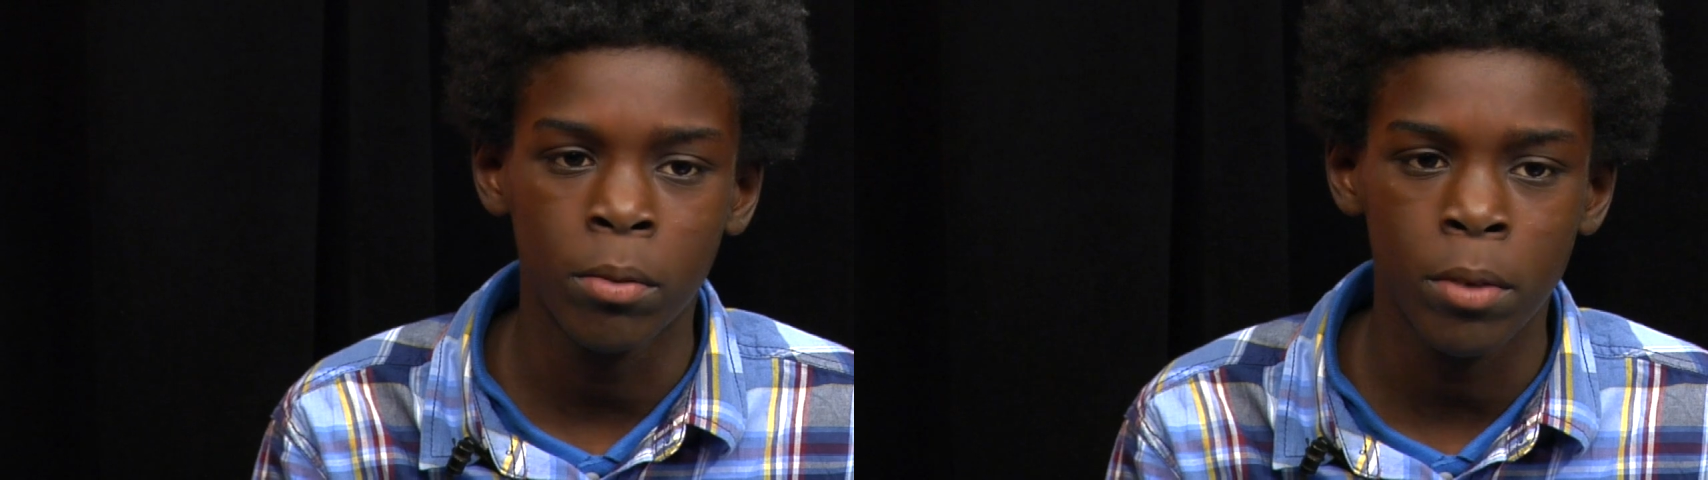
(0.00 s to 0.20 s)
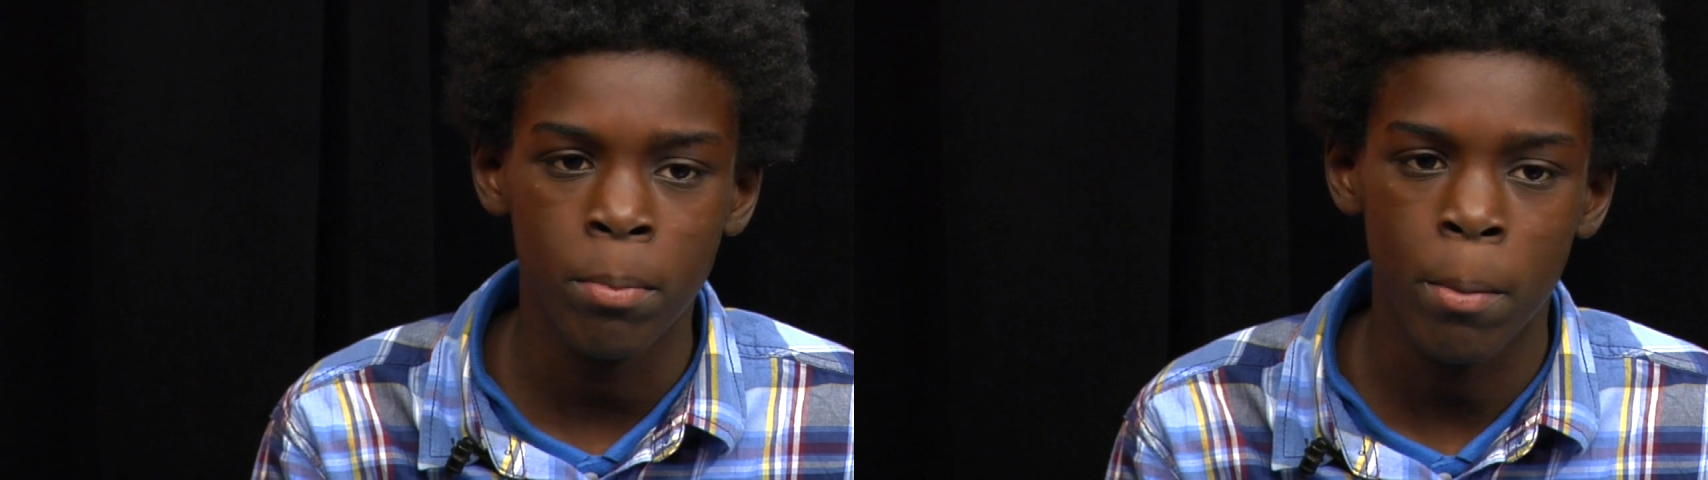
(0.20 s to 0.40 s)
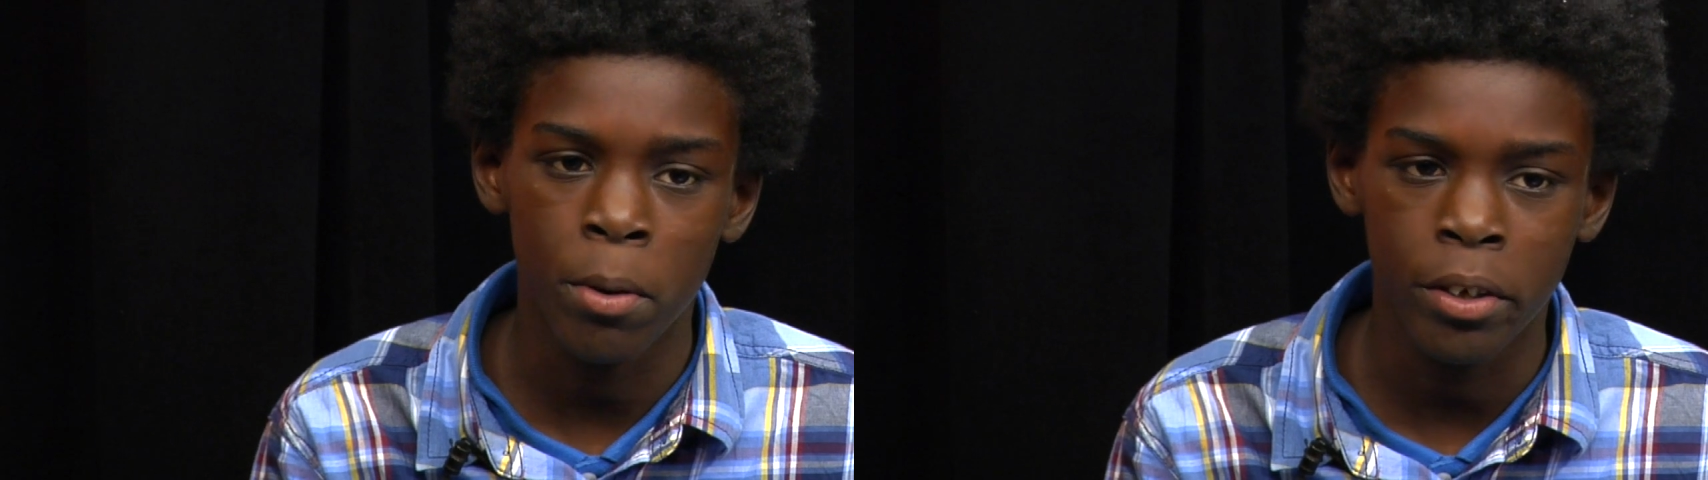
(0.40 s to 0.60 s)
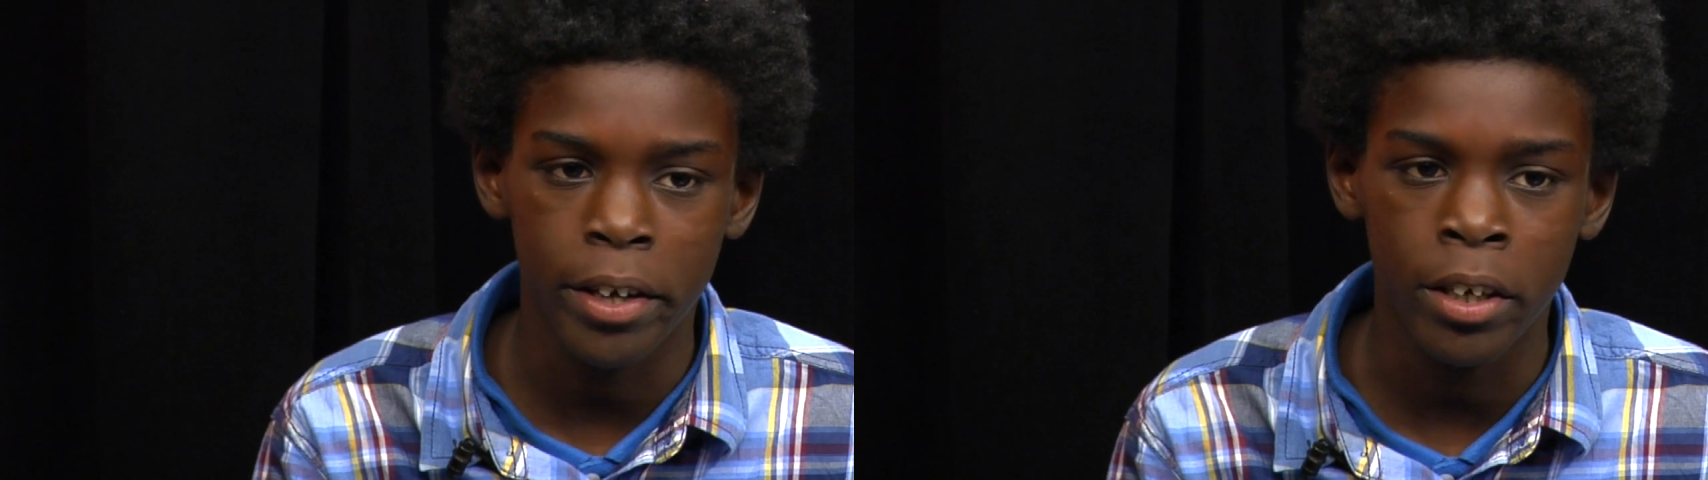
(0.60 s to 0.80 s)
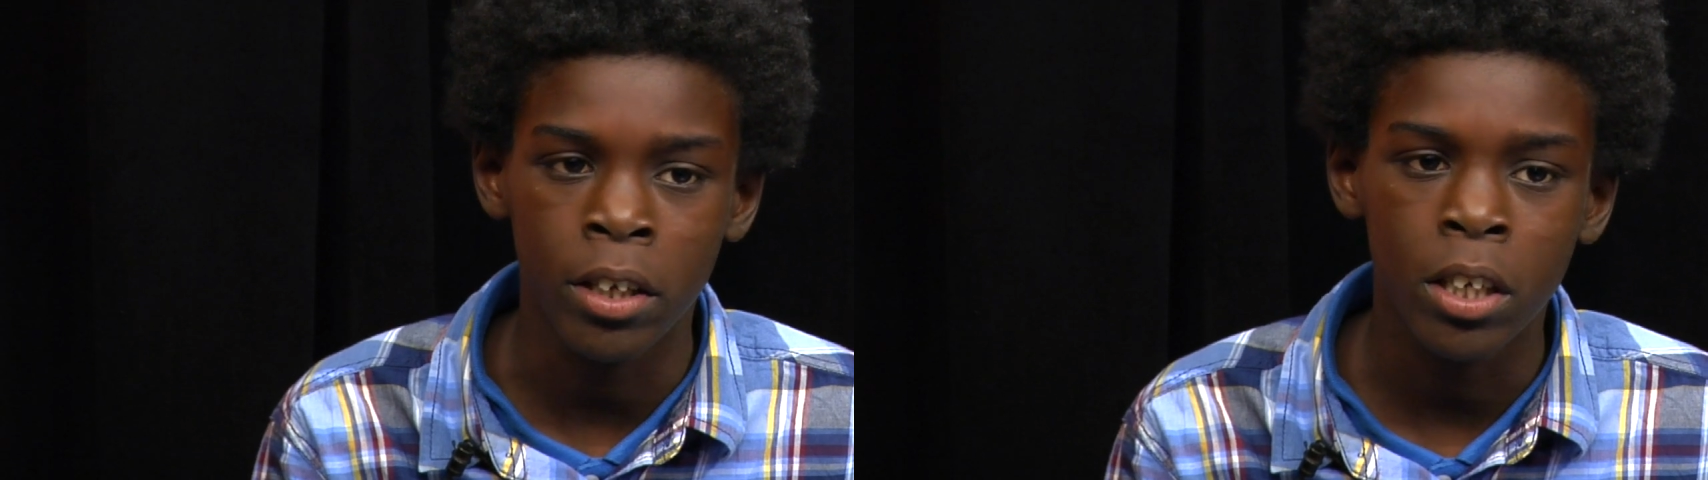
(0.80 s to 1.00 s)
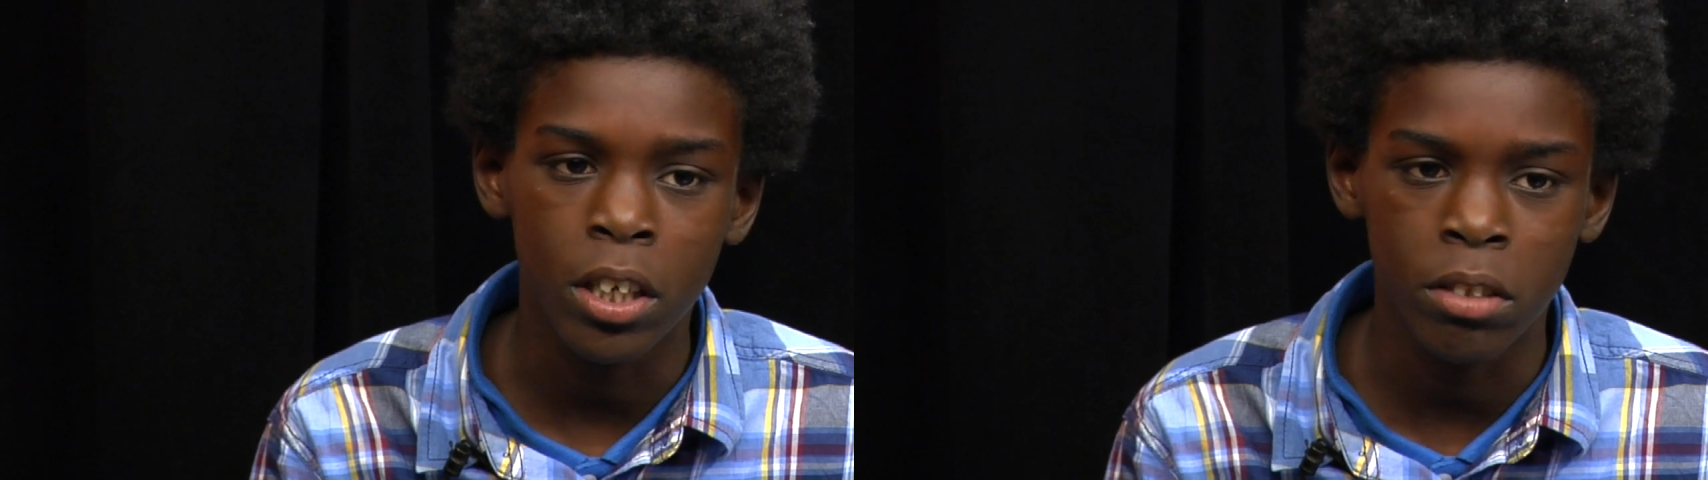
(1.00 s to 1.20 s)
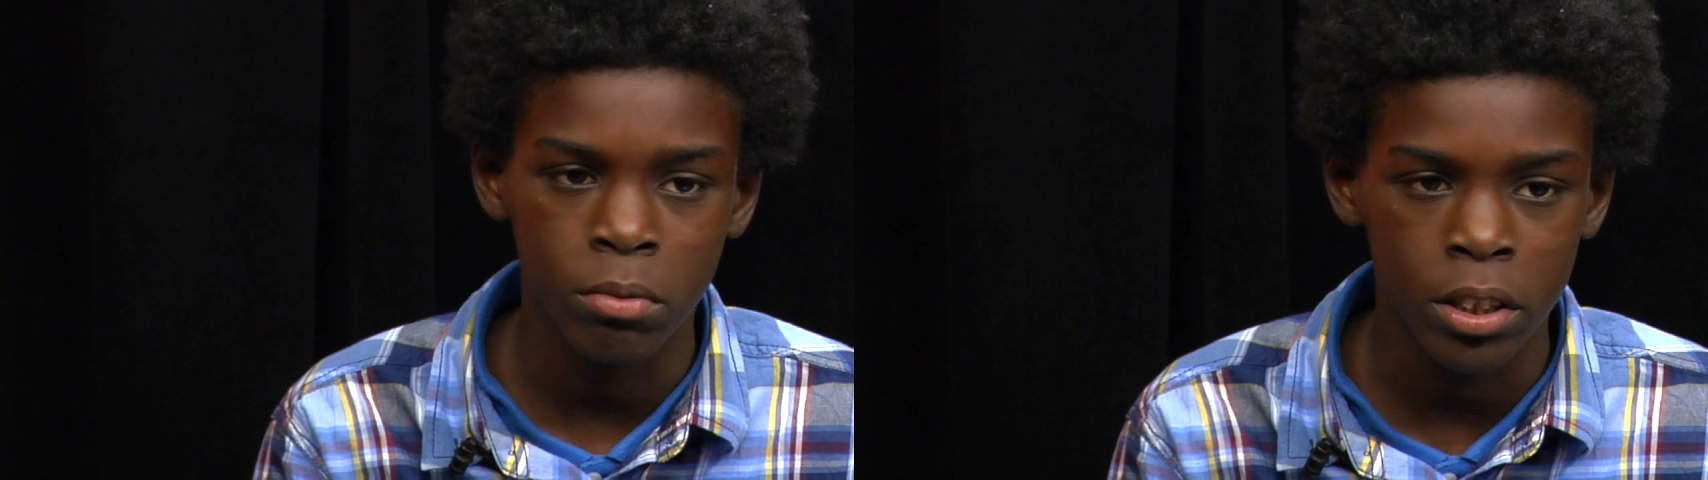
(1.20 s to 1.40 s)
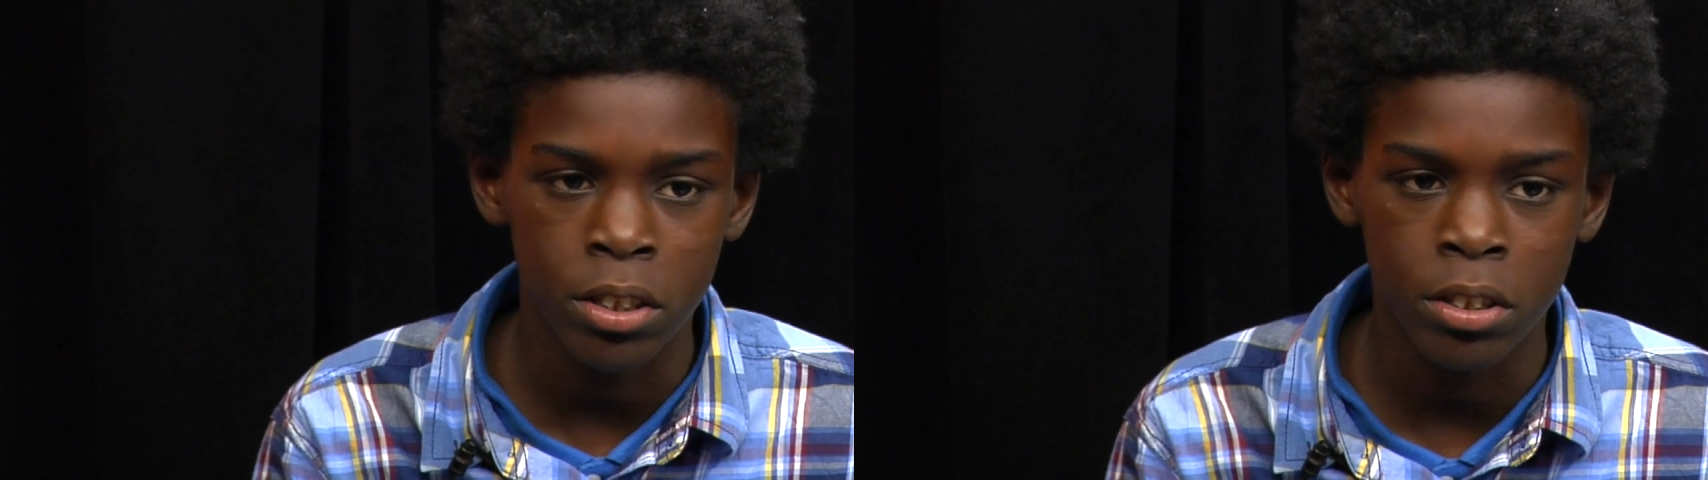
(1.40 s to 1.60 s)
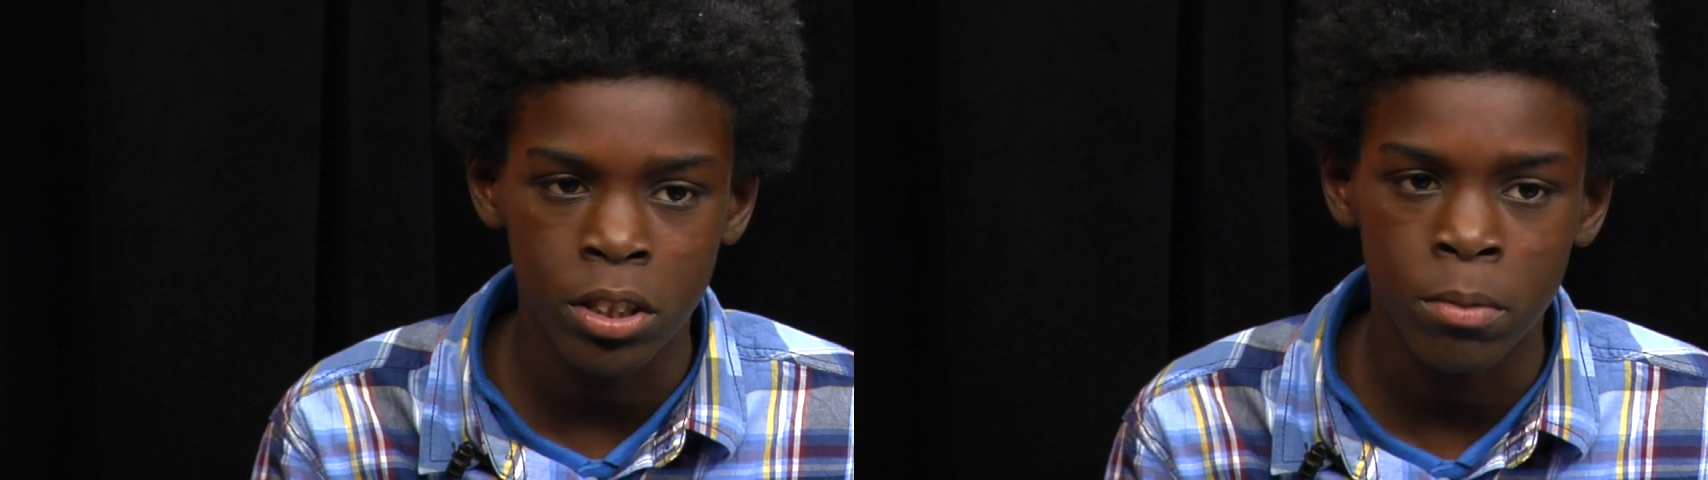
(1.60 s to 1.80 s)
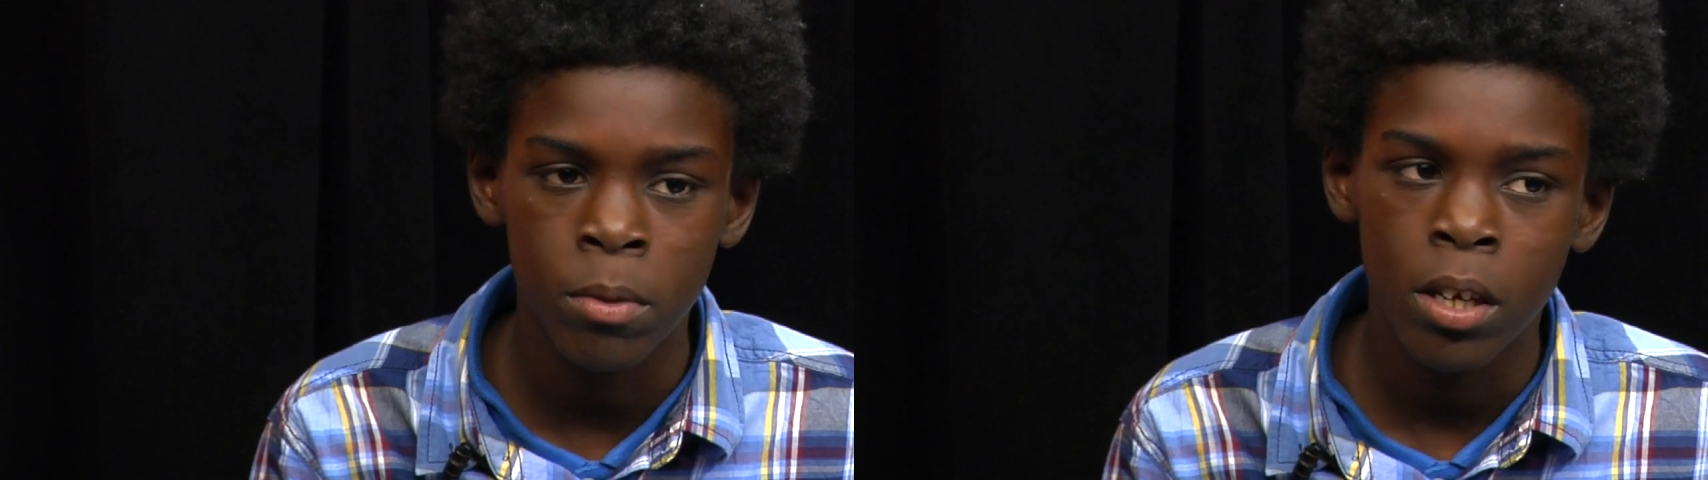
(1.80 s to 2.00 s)
Me and my brother got a good
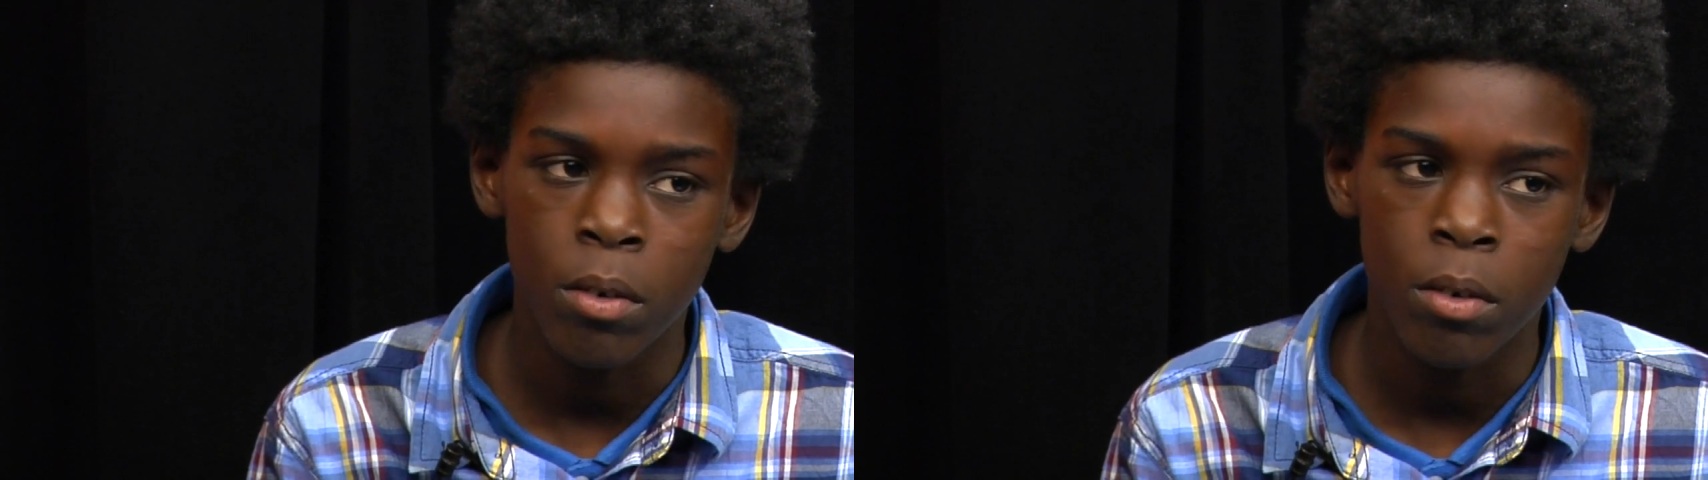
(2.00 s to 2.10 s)
relationship.